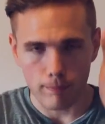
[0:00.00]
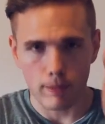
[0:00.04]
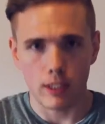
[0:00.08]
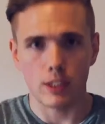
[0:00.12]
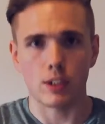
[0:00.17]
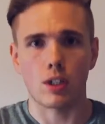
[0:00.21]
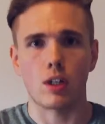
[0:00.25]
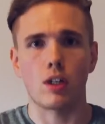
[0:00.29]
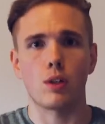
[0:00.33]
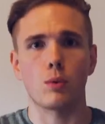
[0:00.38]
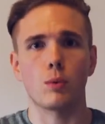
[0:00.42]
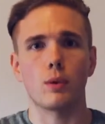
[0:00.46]

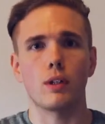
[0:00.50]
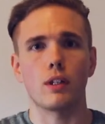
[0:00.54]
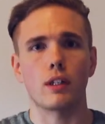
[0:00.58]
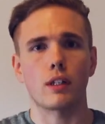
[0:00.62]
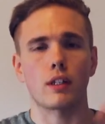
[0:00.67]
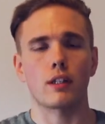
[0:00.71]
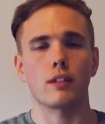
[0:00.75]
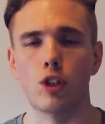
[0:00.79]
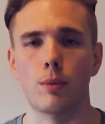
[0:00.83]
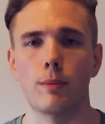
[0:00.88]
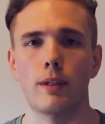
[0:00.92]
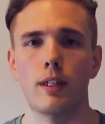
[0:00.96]
is hard
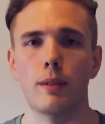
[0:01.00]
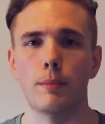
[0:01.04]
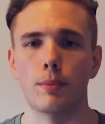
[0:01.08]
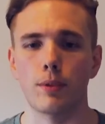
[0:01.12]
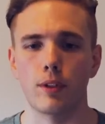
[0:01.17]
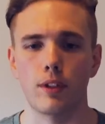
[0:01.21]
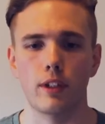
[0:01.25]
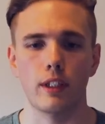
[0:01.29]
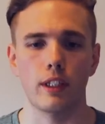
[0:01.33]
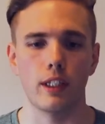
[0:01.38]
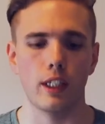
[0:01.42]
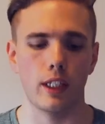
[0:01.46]
work. Show my
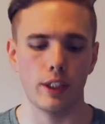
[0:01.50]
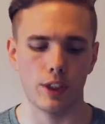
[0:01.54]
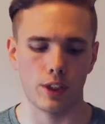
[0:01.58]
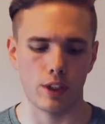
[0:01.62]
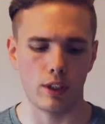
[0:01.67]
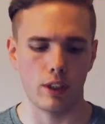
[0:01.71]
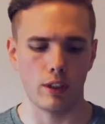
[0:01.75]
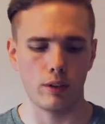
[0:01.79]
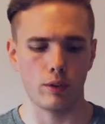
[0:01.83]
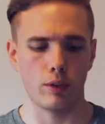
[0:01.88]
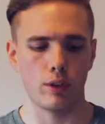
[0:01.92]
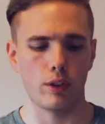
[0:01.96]
employer, yes,
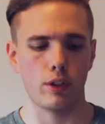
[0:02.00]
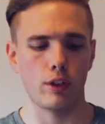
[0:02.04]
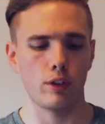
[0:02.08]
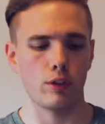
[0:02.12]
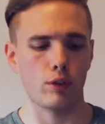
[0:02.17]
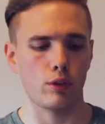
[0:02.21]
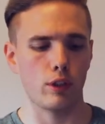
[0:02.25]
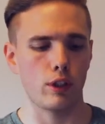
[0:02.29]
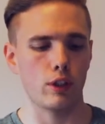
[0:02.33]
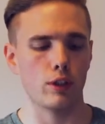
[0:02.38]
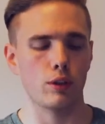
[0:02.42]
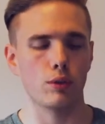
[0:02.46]
I
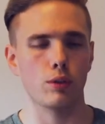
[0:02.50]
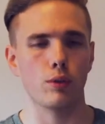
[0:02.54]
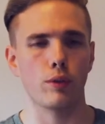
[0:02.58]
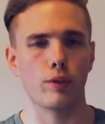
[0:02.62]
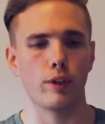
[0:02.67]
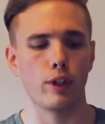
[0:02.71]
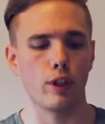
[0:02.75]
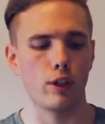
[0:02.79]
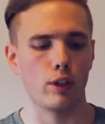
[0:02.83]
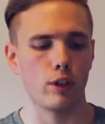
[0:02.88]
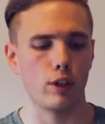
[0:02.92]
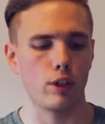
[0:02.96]
learned
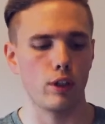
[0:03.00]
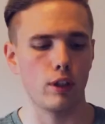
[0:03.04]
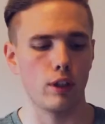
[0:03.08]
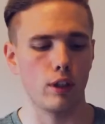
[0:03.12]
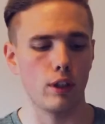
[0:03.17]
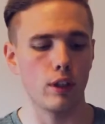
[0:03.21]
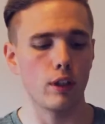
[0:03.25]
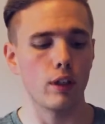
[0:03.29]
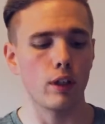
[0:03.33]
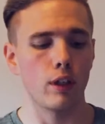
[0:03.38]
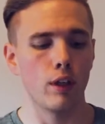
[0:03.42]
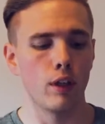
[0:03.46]
critical
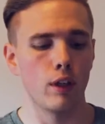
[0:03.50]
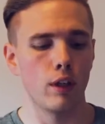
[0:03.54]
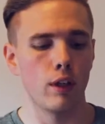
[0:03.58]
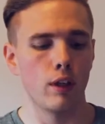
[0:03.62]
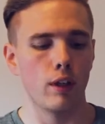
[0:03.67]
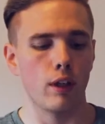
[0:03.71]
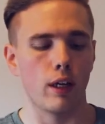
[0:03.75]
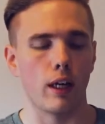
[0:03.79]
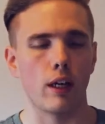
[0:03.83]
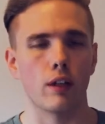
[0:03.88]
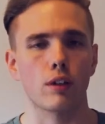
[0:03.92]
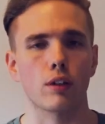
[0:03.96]
thinking and
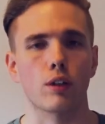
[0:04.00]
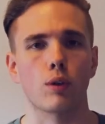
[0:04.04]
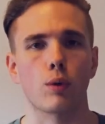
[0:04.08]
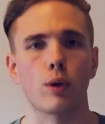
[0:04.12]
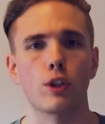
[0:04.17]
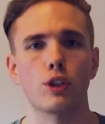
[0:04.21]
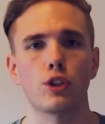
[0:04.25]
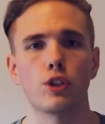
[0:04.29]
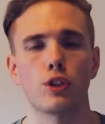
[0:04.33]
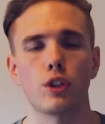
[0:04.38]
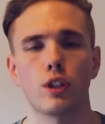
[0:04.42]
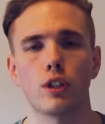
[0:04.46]
how to
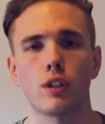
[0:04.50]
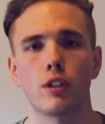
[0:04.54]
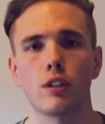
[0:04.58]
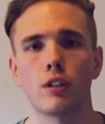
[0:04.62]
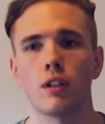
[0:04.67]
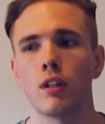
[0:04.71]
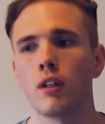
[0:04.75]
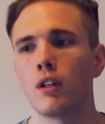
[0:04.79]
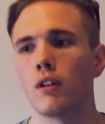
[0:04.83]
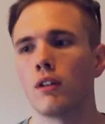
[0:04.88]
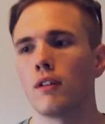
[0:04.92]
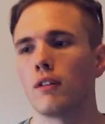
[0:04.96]

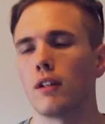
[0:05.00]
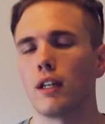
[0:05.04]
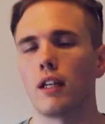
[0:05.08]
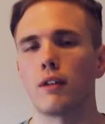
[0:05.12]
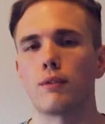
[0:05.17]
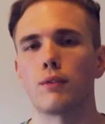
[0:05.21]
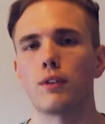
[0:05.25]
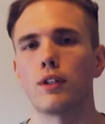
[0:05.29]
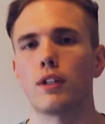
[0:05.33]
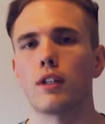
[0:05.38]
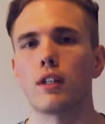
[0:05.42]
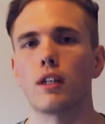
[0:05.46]
question
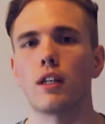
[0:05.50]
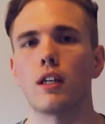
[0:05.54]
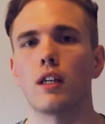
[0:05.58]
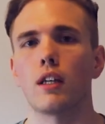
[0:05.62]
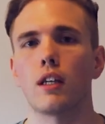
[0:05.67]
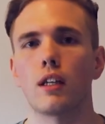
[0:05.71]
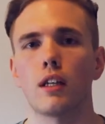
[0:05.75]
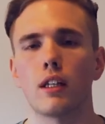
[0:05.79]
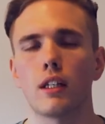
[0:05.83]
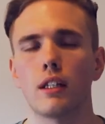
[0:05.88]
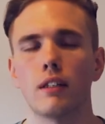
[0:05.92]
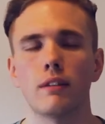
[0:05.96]

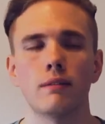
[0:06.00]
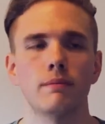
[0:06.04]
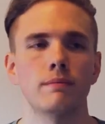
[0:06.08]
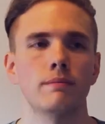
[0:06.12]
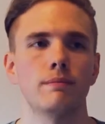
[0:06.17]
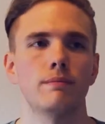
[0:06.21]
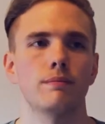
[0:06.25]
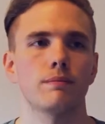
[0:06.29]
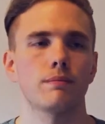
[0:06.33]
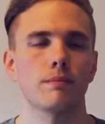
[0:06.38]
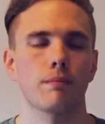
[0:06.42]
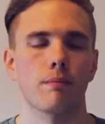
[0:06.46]
everything and
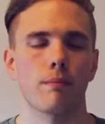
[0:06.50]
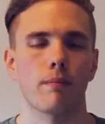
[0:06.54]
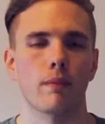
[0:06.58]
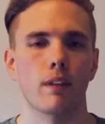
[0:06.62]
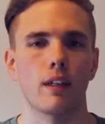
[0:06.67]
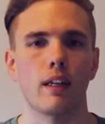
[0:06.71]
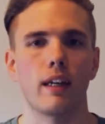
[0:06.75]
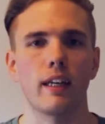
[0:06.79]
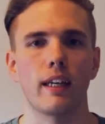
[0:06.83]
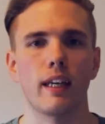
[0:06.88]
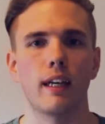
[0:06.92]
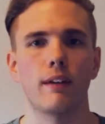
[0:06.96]

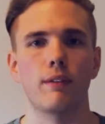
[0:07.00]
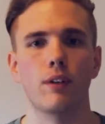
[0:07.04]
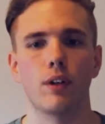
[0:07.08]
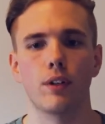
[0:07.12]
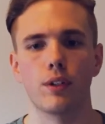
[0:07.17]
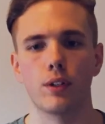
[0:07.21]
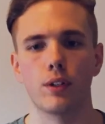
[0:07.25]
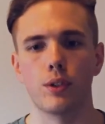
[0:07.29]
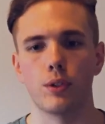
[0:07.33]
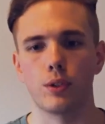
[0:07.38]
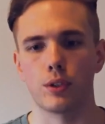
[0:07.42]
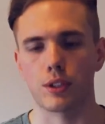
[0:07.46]
I have
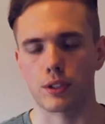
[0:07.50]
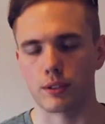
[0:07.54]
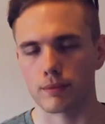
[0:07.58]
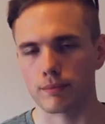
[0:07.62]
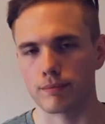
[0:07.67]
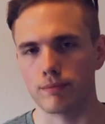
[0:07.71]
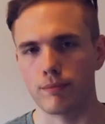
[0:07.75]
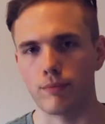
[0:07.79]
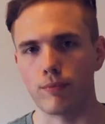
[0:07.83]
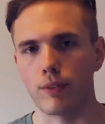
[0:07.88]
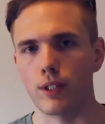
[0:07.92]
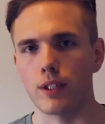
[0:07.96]
all those
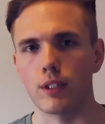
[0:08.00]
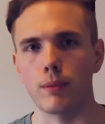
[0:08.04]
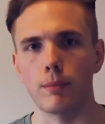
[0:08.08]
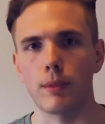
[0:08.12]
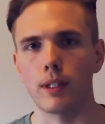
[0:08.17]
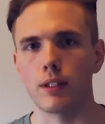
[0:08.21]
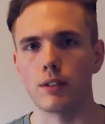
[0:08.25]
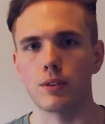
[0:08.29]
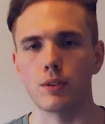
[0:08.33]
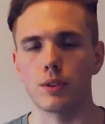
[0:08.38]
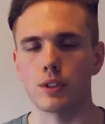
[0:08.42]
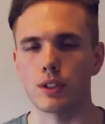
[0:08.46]

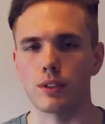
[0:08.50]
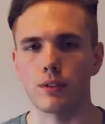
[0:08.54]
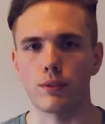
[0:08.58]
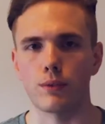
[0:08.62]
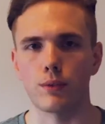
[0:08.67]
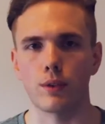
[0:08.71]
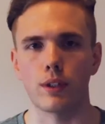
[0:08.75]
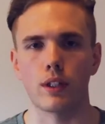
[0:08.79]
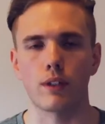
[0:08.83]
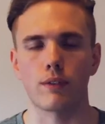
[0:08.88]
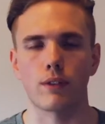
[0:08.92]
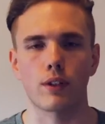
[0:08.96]
fundamentals of
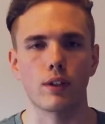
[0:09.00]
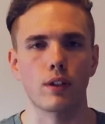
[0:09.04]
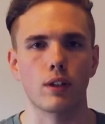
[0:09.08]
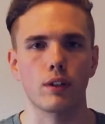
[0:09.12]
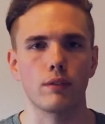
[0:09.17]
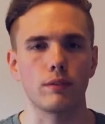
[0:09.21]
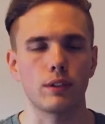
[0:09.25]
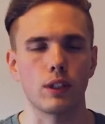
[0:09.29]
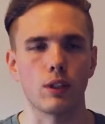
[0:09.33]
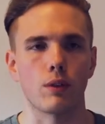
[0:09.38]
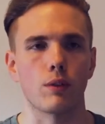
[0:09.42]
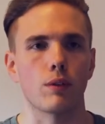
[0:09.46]
what a,
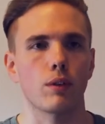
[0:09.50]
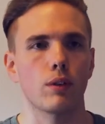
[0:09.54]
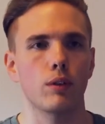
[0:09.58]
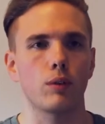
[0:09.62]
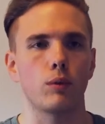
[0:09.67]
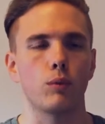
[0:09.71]
you know,